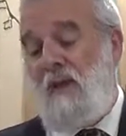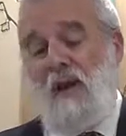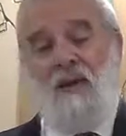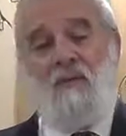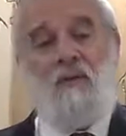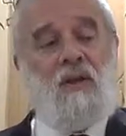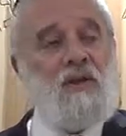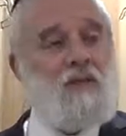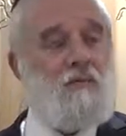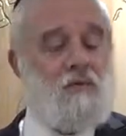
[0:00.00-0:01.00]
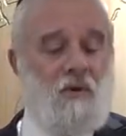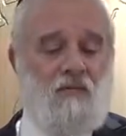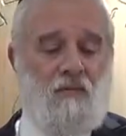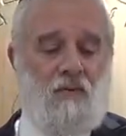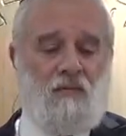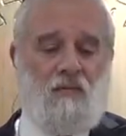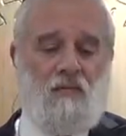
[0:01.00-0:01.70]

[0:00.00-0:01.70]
Not everything is observable.